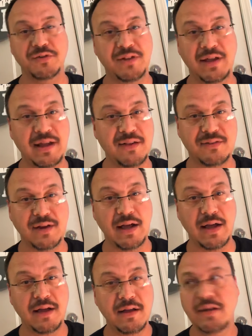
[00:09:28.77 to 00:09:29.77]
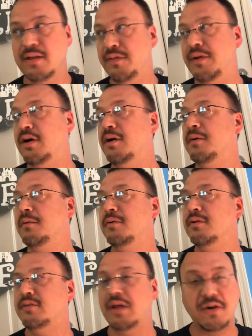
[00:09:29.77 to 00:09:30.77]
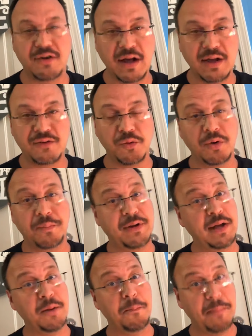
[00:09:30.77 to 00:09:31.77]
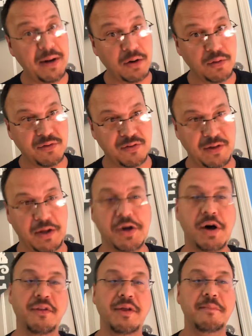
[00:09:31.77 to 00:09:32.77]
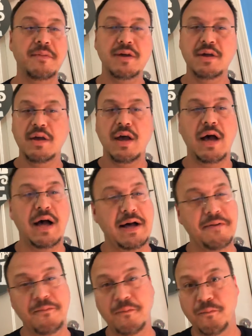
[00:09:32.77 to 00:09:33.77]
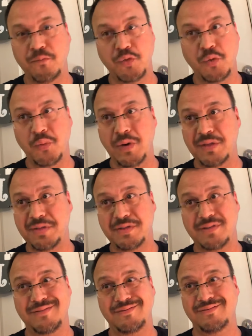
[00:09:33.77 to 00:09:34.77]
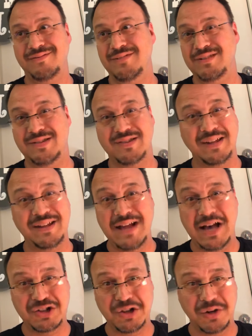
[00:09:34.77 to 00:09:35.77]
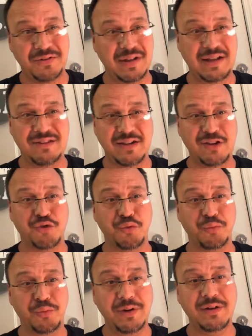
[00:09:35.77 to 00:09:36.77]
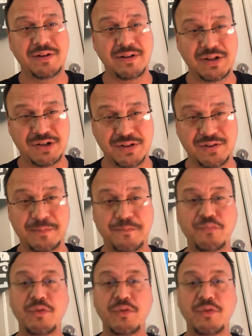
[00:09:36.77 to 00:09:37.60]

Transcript: It's they're tater tots, or potato barrels as they call them, with just like nachos. It's really delicious.